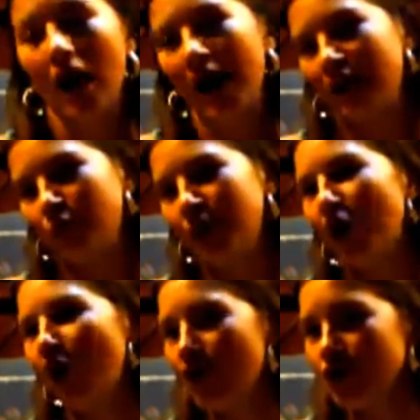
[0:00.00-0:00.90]
And we
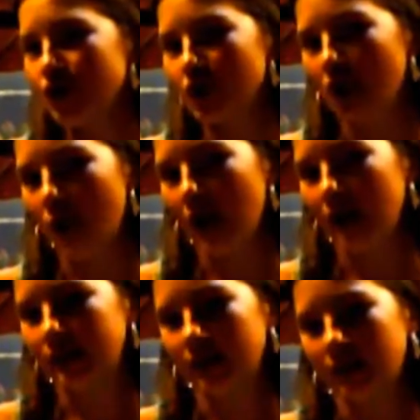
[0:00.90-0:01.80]
also
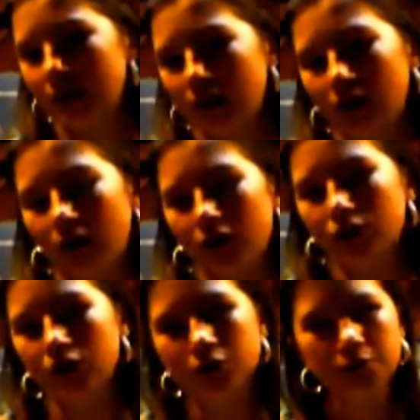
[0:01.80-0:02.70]
had the idea, so
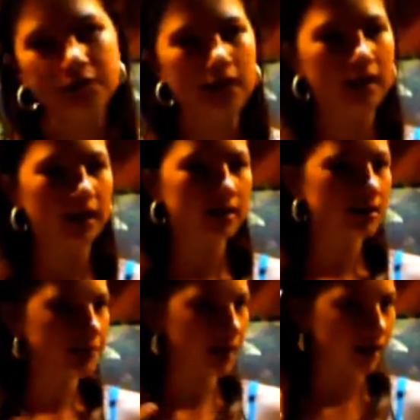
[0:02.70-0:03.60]
this was in the
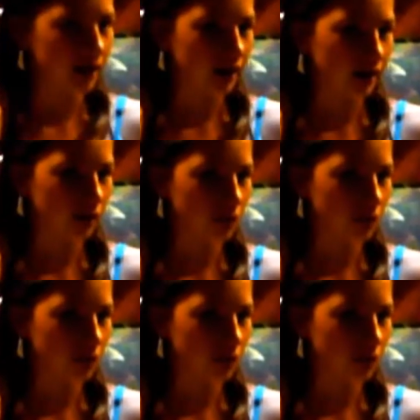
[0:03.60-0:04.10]
beginning,